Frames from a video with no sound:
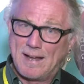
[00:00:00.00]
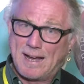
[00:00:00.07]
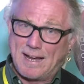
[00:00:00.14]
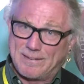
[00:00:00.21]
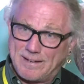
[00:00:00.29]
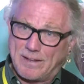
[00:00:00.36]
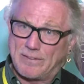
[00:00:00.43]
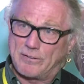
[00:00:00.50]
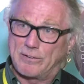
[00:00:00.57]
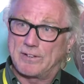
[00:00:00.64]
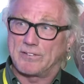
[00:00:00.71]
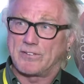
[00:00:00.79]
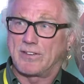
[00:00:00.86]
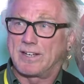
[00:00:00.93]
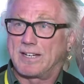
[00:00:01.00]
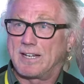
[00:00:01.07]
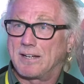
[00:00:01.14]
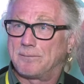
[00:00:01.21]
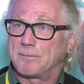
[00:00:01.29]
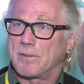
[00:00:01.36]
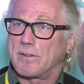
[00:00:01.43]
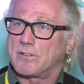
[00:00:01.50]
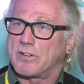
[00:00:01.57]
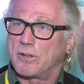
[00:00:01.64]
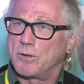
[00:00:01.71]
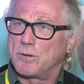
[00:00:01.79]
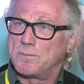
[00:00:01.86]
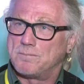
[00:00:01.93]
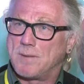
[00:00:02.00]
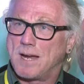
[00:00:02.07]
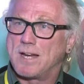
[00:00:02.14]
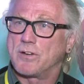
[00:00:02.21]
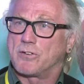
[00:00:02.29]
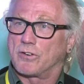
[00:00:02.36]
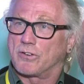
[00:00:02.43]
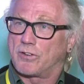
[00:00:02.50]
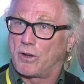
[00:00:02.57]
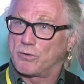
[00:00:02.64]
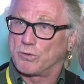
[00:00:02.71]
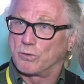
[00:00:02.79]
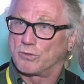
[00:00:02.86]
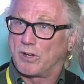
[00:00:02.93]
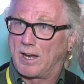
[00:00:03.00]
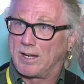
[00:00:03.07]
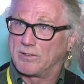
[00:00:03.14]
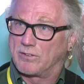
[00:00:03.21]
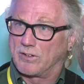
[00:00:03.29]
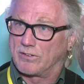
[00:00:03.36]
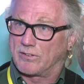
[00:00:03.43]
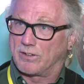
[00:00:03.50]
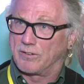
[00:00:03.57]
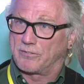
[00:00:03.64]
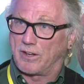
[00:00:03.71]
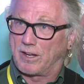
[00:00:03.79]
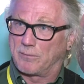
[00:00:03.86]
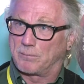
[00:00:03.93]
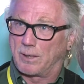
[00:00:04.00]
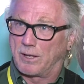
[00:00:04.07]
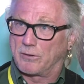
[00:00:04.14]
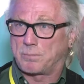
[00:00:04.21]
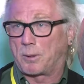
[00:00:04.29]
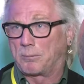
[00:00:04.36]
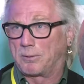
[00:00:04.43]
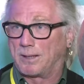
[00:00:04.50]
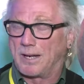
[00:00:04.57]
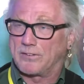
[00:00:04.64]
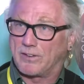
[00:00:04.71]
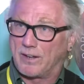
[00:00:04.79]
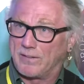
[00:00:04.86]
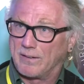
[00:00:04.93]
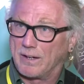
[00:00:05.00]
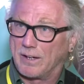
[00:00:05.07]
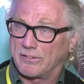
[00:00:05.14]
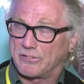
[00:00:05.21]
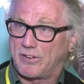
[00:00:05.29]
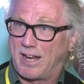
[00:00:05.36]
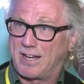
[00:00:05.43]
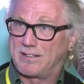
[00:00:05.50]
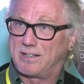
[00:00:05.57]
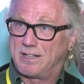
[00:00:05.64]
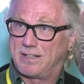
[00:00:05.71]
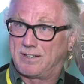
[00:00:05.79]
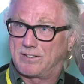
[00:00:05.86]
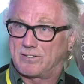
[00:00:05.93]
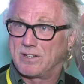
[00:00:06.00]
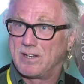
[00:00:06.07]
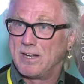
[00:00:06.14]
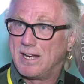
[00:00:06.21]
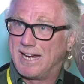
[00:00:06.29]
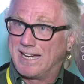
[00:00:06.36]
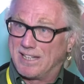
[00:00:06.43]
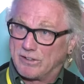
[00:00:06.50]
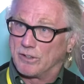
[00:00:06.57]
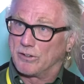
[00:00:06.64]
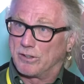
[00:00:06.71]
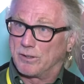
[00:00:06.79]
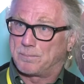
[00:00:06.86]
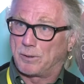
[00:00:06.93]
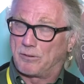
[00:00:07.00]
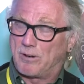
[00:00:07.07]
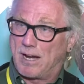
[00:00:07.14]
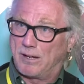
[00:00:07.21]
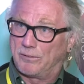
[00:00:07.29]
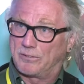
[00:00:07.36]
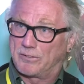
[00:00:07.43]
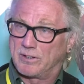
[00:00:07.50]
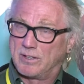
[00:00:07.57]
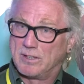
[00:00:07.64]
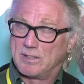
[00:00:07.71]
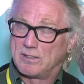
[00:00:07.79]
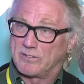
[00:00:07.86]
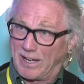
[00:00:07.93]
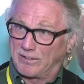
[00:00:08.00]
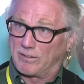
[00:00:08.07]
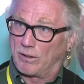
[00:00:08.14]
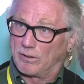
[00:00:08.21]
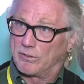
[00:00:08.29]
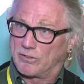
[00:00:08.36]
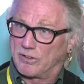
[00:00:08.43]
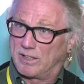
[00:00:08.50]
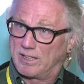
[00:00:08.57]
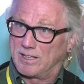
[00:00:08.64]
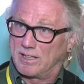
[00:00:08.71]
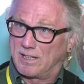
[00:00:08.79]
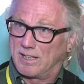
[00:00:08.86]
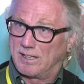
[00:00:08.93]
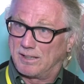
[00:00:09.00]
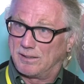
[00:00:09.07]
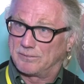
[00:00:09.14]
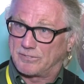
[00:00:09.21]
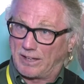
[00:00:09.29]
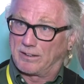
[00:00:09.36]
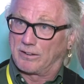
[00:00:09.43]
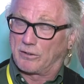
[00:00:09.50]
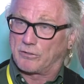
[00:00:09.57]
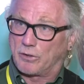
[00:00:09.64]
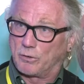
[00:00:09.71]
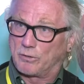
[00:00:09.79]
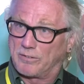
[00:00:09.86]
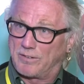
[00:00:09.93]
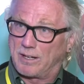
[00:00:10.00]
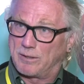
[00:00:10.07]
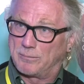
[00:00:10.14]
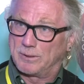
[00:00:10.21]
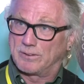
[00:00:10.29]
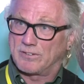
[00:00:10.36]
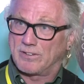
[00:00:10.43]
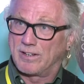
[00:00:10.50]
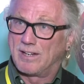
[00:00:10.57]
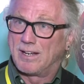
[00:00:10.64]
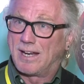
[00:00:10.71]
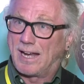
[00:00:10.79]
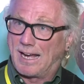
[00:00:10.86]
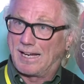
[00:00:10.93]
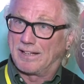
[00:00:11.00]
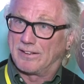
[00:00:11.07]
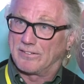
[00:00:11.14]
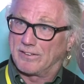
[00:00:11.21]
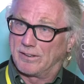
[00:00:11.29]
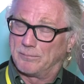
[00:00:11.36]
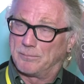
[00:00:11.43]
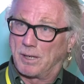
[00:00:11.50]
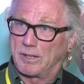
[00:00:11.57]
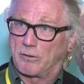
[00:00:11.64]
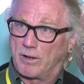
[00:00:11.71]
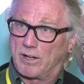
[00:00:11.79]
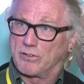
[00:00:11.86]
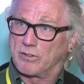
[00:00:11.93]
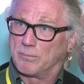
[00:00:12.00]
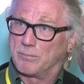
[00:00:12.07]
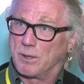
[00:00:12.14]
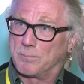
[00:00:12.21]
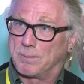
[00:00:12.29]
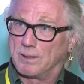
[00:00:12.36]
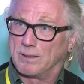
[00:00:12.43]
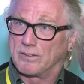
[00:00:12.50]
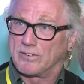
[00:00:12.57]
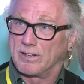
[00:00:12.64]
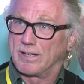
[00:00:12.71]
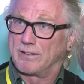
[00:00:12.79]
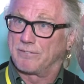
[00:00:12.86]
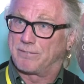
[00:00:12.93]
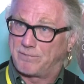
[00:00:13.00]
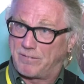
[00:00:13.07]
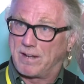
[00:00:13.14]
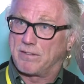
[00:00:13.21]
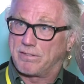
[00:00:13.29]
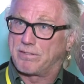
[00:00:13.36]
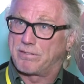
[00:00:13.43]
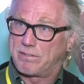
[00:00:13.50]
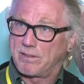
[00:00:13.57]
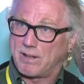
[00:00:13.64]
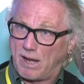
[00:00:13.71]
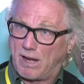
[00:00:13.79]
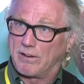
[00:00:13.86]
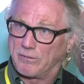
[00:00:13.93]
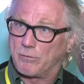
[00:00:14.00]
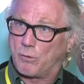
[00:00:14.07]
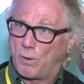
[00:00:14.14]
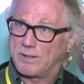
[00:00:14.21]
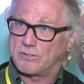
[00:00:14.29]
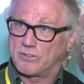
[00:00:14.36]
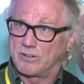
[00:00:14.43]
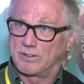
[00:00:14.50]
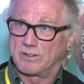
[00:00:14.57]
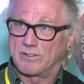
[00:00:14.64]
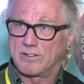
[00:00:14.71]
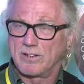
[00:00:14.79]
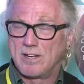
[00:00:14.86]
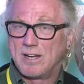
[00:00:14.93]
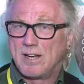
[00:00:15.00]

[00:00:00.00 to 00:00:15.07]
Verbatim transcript: And the other is the, um, the two major social changes that have taken place probably, let's say, in the last 10 years in Europe around technology, uh, technological development and uh, migration, mobility and faith kind of questions.